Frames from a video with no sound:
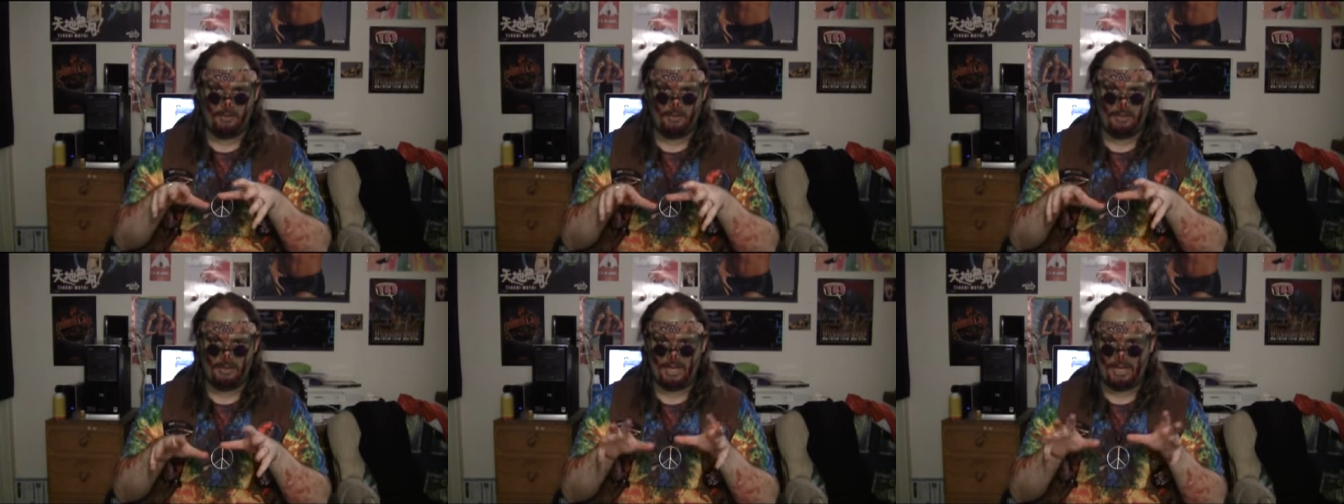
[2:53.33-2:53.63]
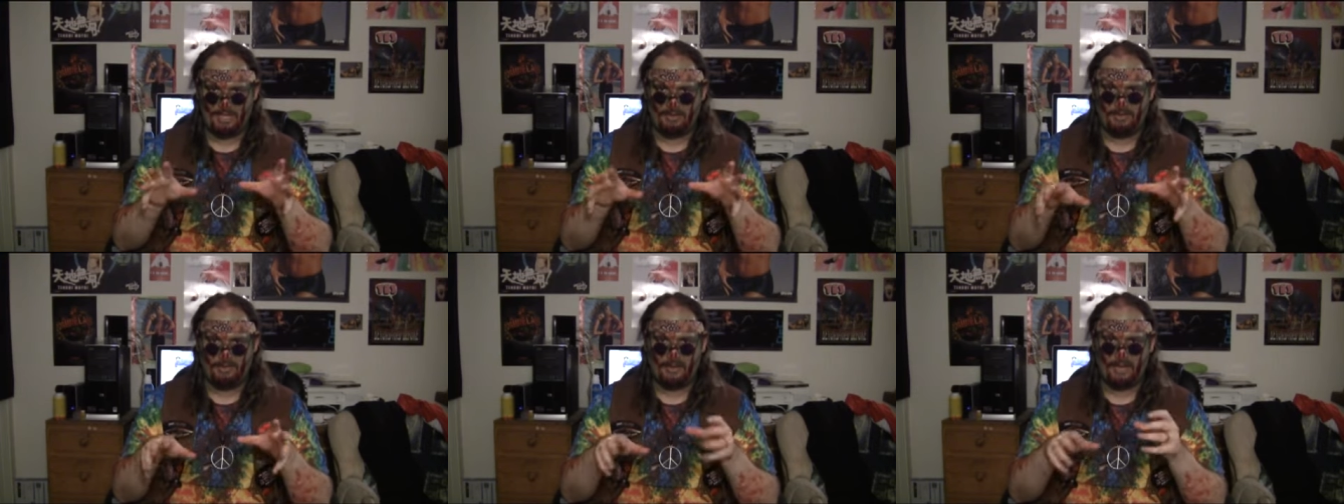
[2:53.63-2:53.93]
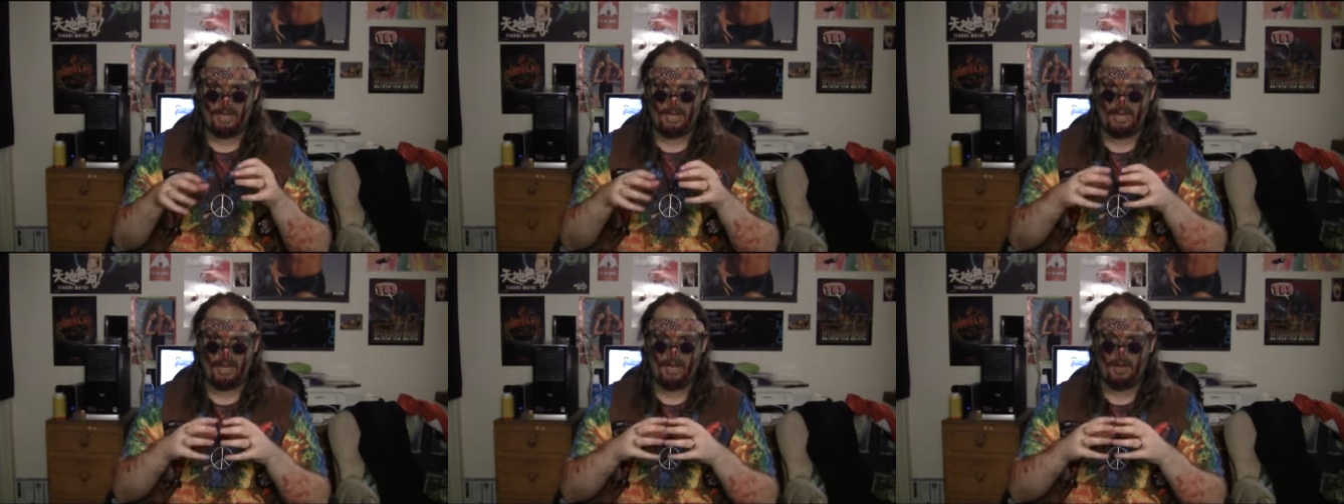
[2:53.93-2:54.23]
this
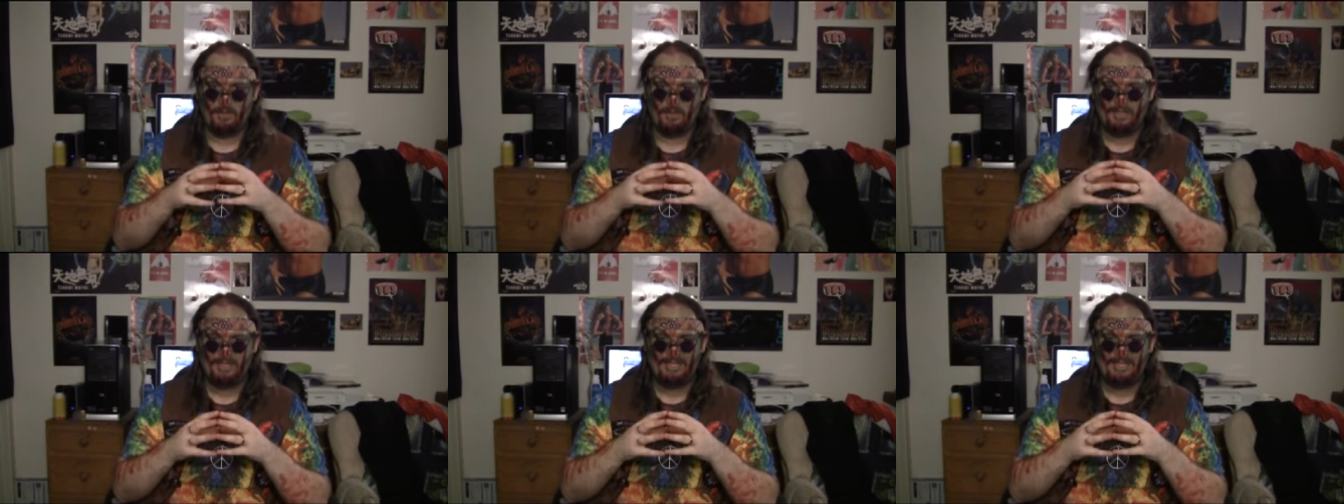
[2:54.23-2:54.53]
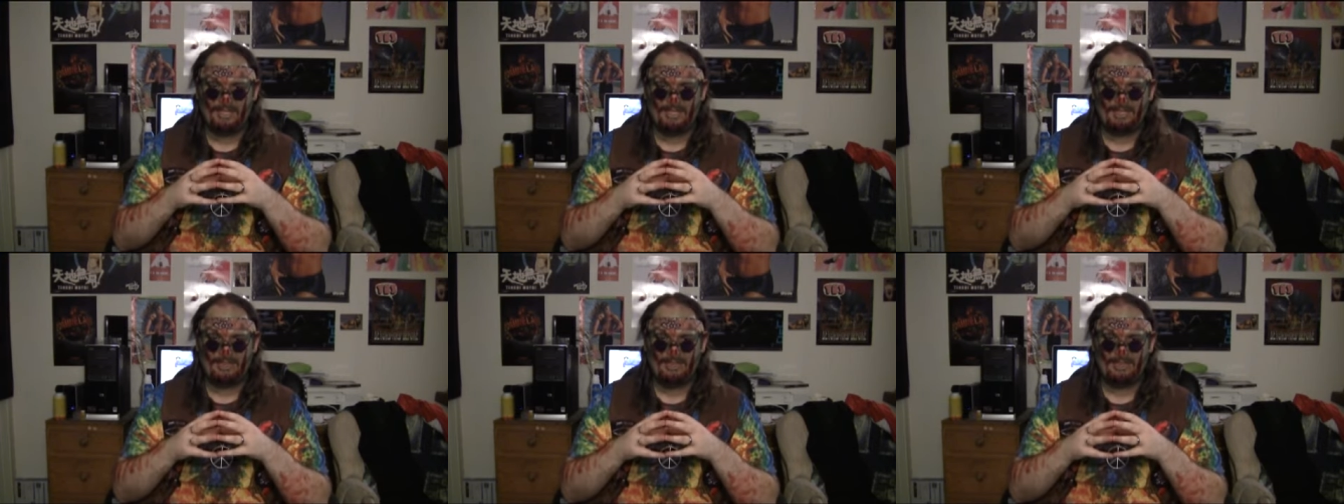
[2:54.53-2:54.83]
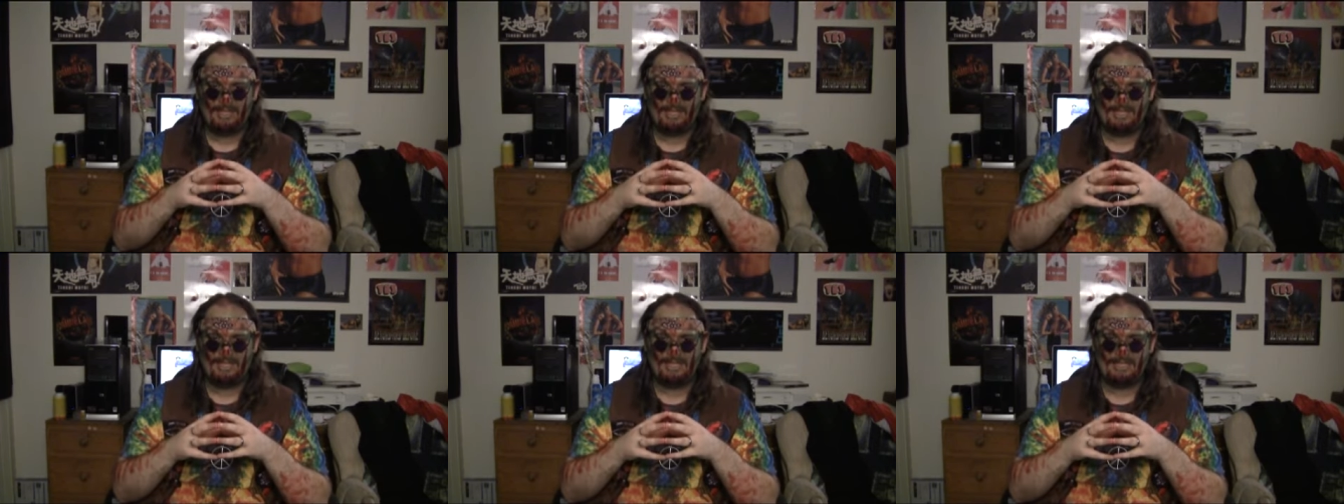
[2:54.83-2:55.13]
video
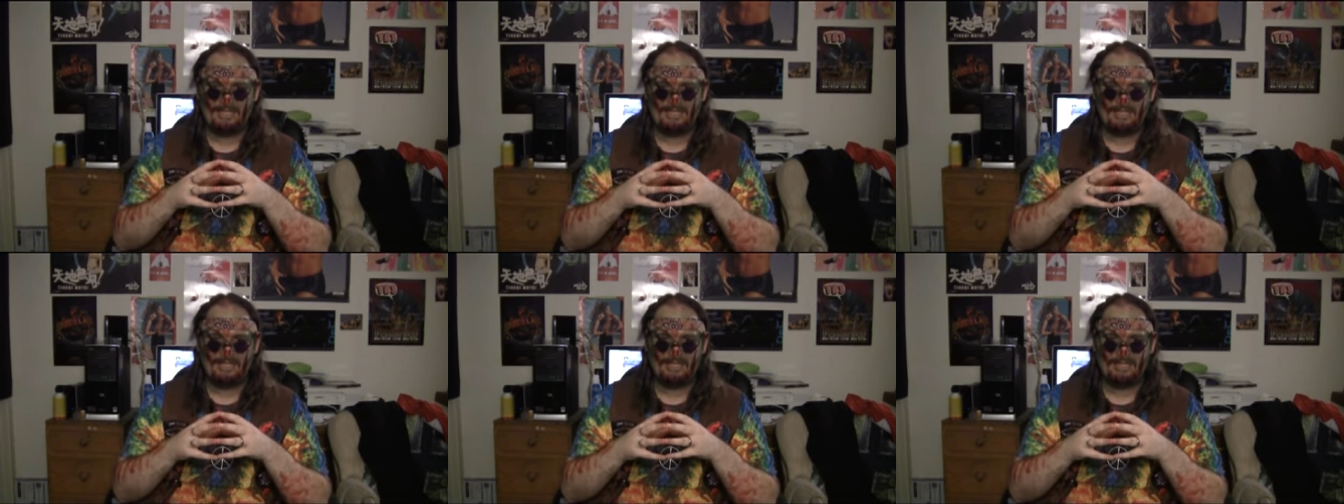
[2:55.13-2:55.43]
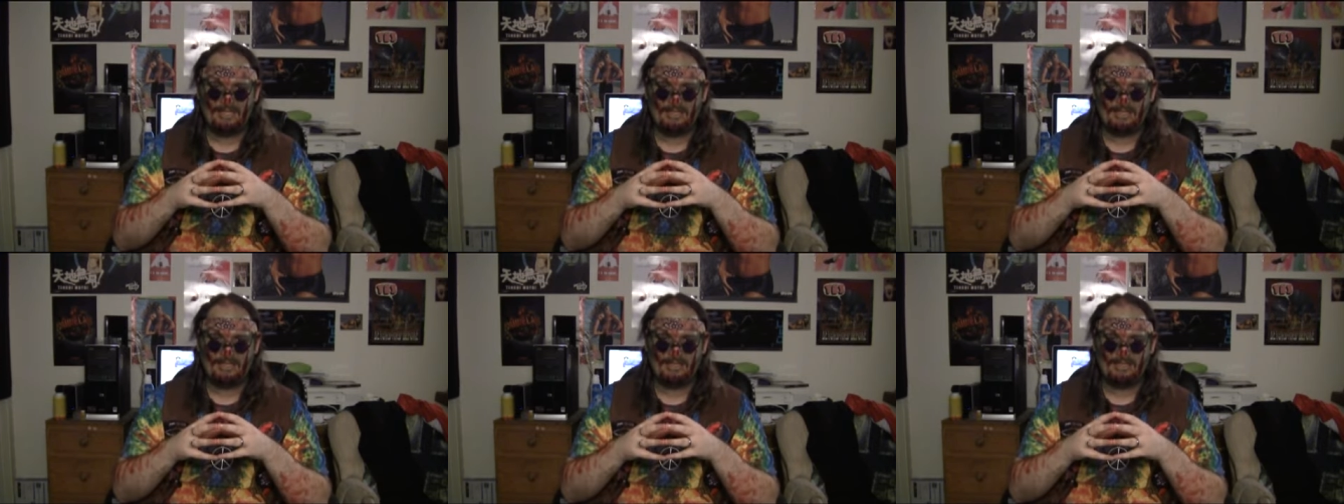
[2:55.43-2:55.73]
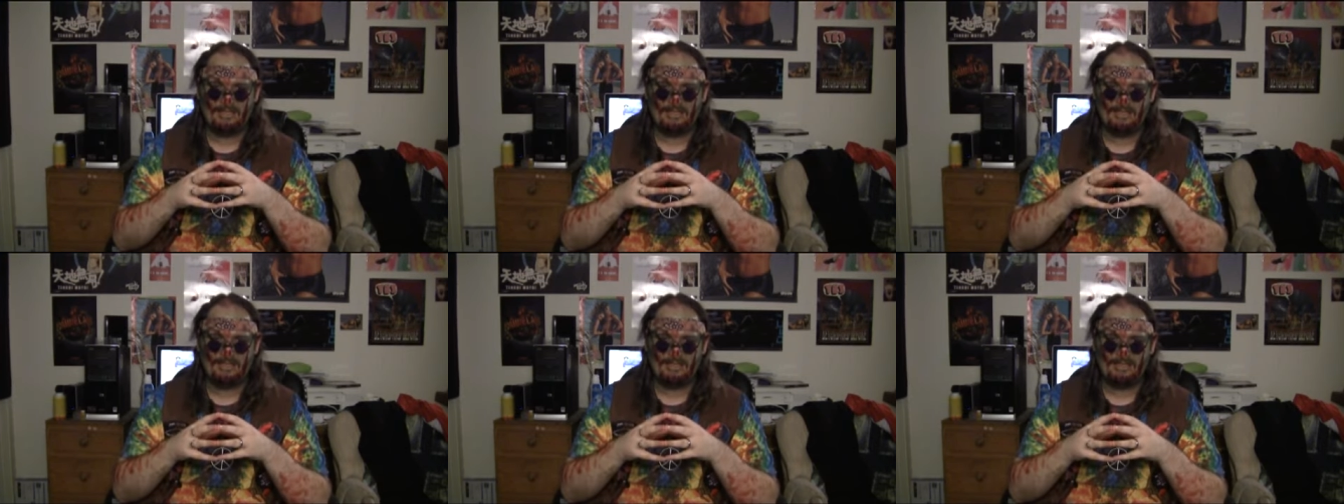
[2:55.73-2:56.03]

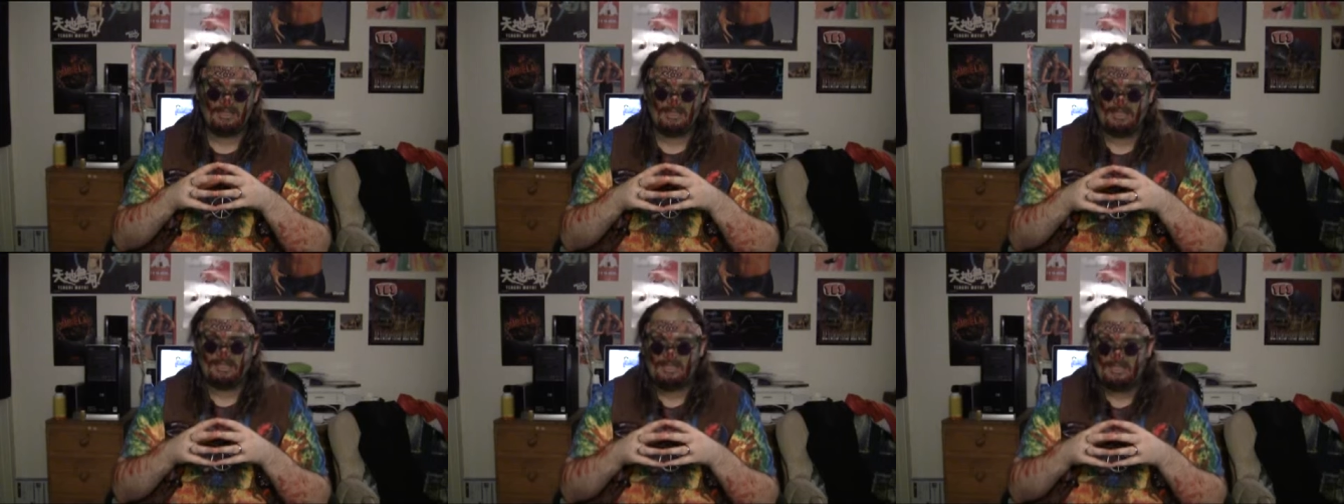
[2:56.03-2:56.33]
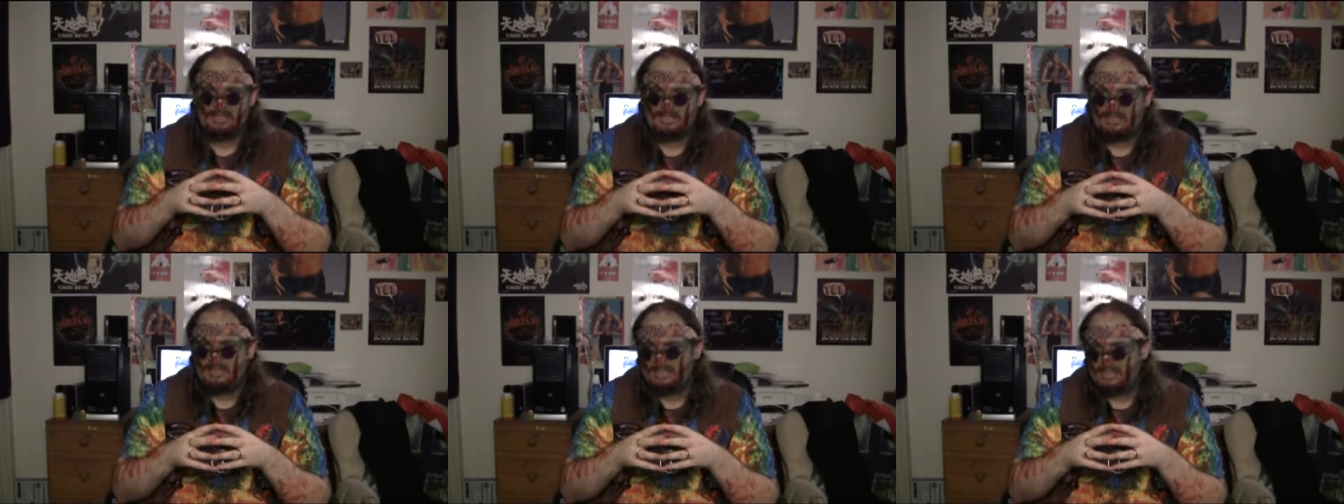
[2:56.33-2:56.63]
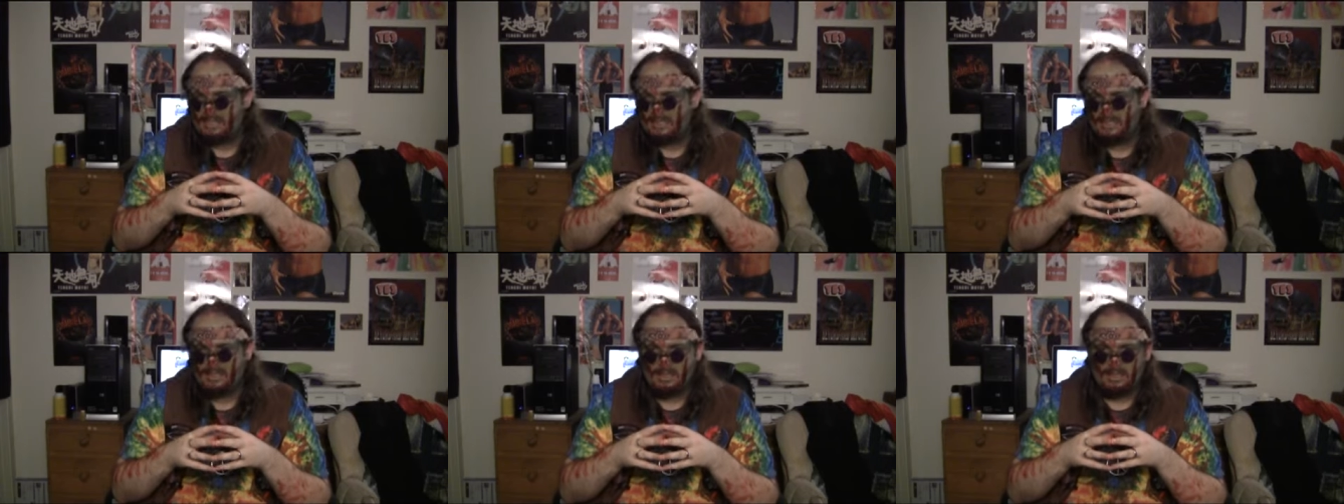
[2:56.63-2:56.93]
was
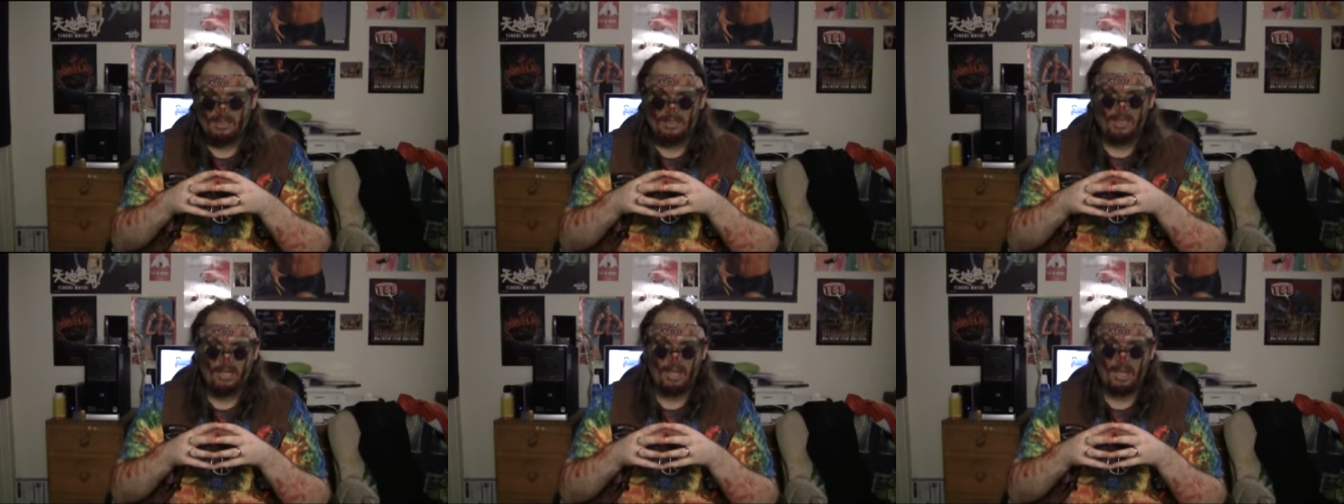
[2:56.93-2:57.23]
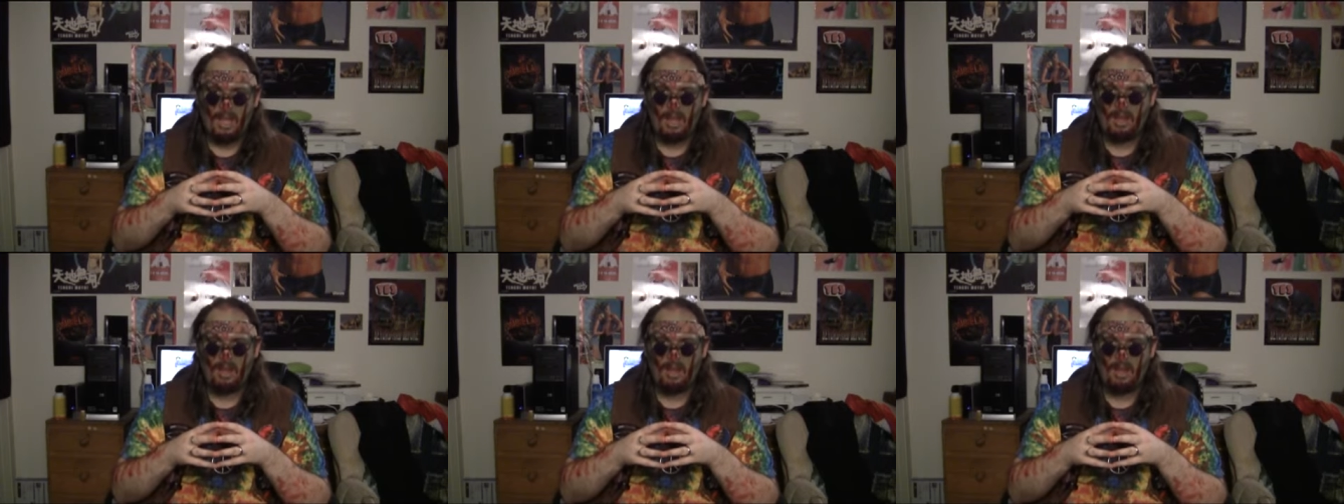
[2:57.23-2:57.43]
uh,